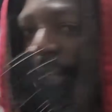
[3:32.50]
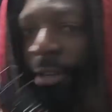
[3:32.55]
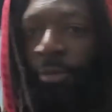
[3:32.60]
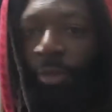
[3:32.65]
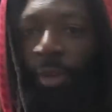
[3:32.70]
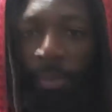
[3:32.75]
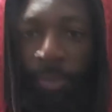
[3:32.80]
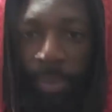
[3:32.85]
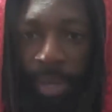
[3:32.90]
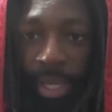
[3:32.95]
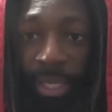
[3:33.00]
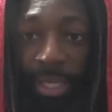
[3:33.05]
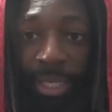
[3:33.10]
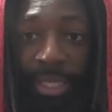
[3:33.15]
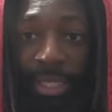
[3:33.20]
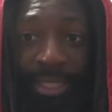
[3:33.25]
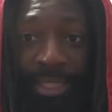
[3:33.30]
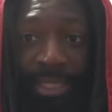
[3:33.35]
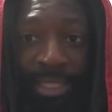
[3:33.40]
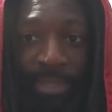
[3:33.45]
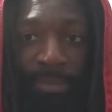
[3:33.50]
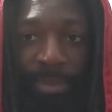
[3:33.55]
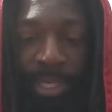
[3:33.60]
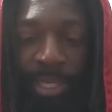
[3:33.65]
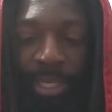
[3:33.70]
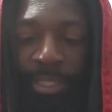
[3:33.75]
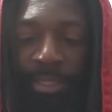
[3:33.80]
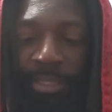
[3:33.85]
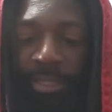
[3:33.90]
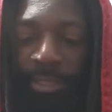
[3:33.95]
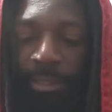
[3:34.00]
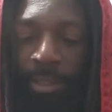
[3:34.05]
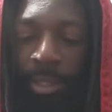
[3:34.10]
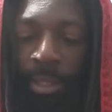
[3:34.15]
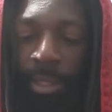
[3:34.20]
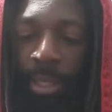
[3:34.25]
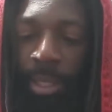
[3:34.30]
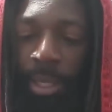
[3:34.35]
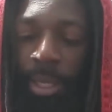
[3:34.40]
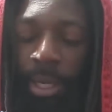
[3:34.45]
in one of my EDC bags
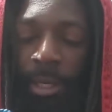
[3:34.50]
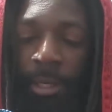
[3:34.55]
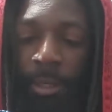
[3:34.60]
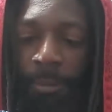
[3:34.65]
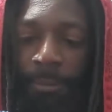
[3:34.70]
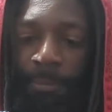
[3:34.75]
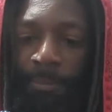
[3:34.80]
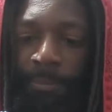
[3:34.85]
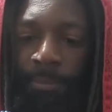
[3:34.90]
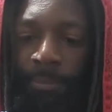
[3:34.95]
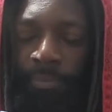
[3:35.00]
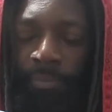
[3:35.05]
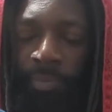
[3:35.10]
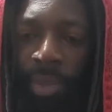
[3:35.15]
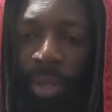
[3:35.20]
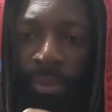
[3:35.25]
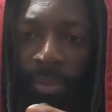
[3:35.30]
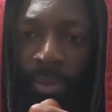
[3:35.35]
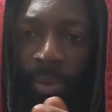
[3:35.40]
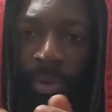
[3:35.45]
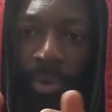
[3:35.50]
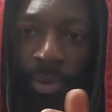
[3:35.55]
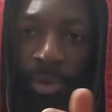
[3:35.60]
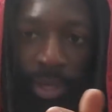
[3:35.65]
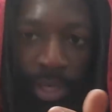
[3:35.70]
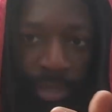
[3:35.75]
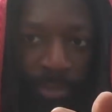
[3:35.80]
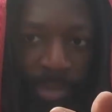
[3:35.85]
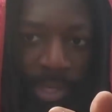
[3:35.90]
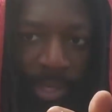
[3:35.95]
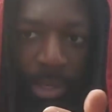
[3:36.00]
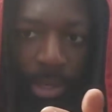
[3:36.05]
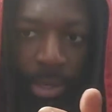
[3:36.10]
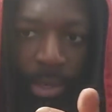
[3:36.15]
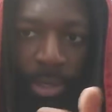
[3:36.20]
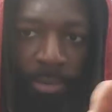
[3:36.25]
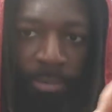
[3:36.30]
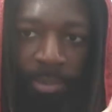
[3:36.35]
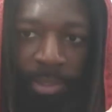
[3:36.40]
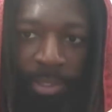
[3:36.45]
or in my
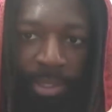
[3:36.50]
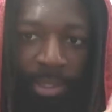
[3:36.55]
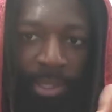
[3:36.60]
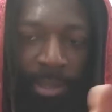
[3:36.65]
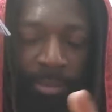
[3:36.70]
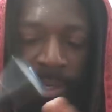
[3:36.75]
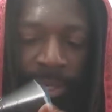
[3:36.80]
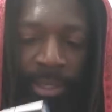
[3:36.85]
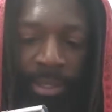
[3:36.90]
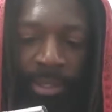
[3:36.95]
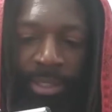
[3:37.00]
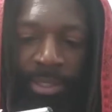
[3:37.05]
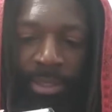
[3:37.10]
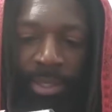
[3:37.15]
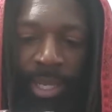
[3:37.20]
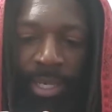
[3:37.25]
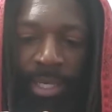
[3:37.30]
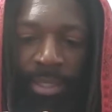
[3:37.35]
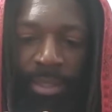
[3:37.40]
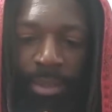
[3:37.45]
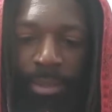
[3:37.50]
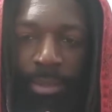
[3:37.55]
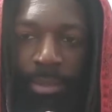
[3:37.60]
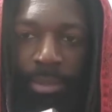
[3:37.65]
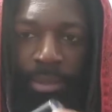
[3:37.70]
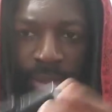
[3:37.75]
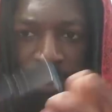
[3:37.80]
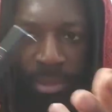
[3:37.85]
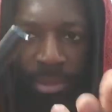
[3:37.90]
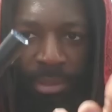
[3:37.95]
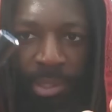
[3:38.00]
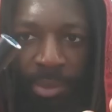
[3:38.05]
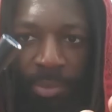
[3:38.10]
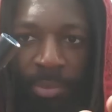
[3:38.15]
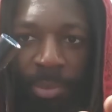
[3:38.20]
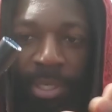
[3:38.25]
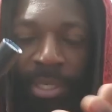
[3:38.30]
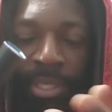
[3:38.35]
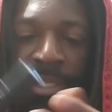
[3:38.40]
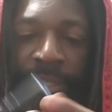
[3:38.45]
car, but somehow this light is
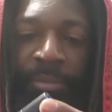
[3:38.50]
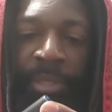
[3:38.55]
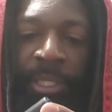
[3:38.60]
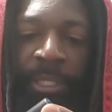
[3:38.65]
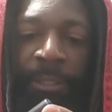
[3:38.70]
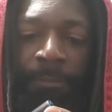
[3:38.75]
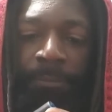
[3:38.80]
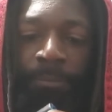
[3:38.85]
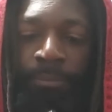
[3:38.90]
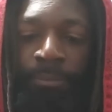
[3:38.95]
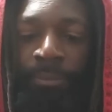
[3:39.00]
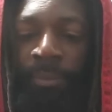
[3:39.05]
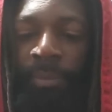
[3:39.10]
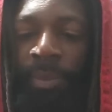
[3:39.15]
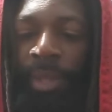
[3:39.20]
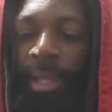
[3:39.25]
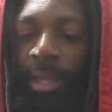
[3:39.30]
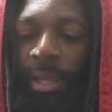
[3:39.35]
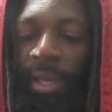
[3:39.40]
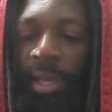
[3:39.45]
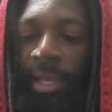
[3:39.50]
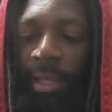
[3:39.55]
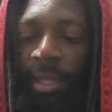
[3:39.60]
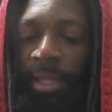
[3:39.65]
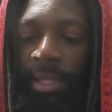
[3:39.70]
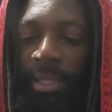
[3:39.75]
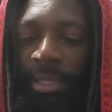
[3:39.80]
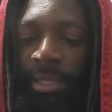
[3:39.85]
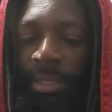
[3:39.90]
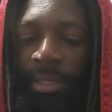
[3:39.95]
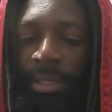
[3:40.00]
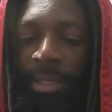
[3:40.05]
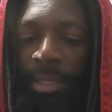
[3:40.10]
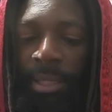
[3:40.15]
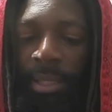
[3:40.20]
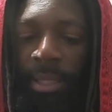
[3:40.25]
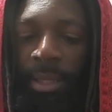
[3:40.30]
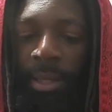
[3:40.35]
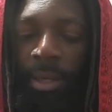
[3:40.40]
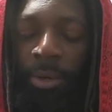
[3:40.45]
somewhere near me. And this is
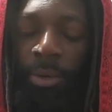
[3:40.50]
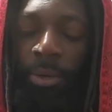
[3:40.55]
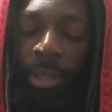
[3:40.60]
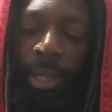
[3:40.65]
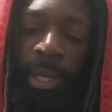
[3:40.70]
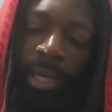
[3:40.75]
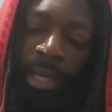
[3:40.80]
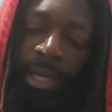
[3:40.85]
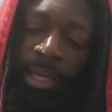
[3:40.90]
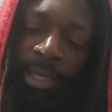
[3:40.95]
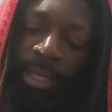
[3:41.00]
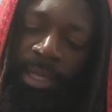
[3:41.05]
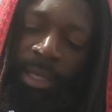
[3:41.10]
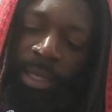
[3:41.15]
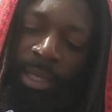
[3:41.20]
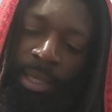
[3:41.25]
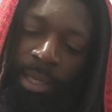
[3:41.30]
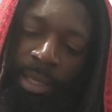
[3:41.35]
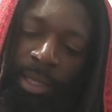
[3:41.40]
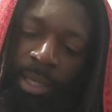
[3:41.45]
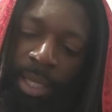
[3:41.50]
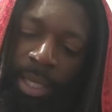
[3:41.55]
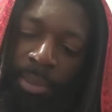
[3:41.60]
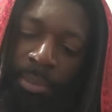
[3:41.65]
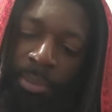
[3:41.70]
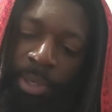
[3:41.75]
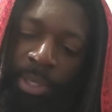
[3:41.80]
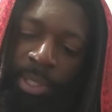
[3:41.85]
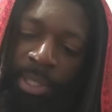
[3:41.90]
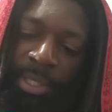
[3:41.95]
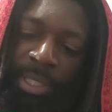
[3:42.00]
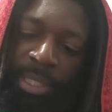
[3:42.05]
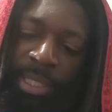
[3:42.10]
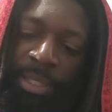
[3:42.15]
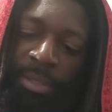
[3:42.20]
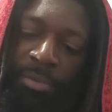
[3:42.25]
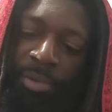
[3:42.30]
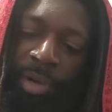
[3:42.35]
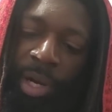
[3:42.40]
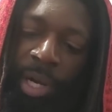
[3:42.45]
the Olight
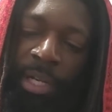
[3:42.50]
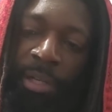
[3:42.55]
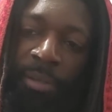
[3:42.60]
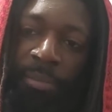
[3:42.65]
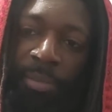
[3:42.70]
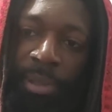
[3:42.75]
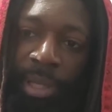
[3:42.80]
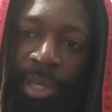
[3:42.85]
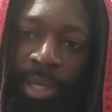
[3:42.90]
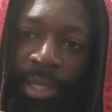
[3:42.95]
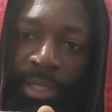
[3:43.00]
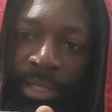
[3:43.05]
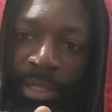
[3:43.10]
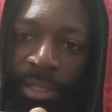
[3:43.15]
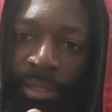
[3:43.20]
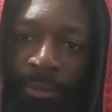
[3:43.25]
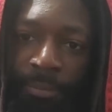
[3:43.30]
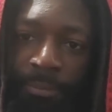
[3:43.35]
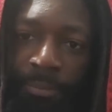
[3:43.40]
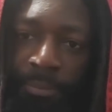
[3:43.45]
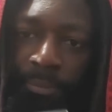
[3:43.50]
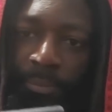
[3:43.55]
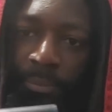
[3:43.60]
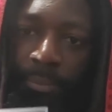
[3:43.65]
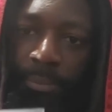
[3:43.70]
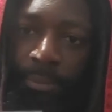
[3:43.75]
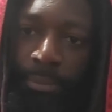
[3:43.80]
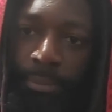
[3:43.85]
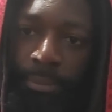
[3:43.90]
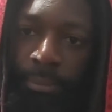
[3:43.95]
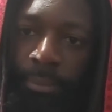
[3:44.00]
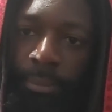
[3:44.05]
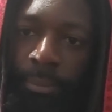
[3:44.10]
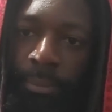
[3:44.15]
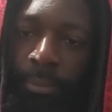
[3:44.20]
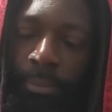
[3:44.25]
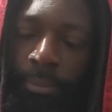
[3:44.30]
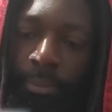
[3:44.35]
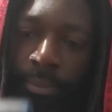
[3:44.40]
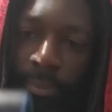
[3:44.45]
M1T Raider Plus.
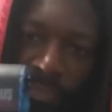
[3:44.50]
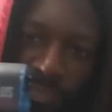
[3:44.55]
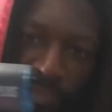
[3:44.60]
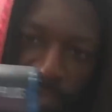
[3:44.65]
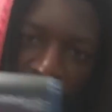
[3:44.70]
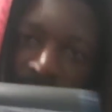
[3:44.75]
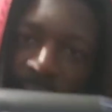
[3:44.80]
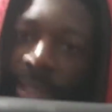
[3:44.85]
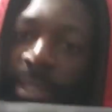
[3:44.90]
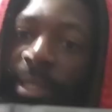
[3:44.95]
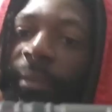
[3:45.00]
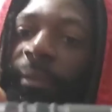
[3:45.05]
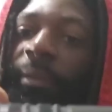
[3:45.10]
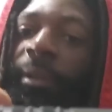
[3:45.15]
Let's see if